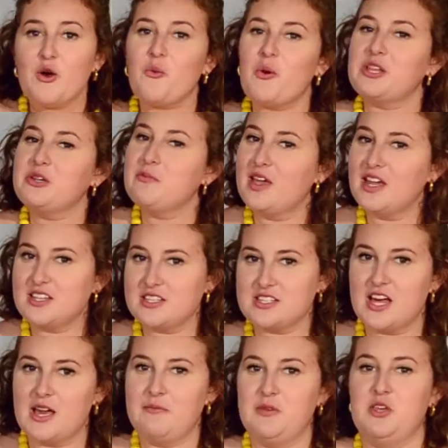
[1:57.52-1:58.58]
when you make
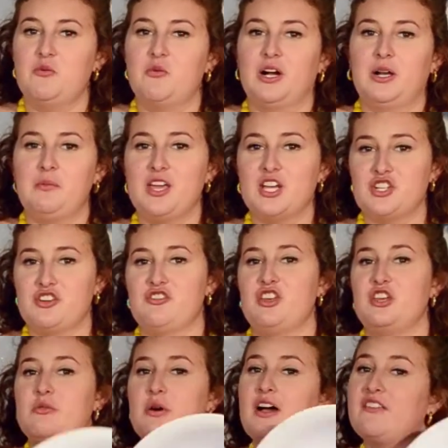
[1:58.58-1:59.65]
slime, you want to make sure that
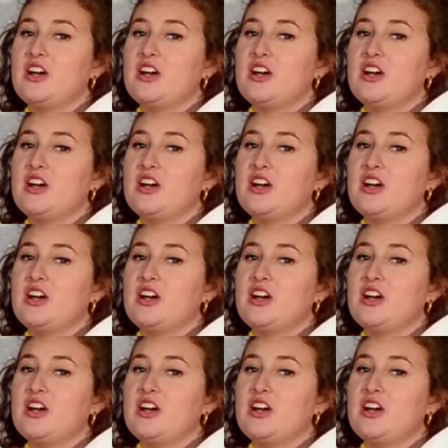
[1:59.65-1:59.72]
you have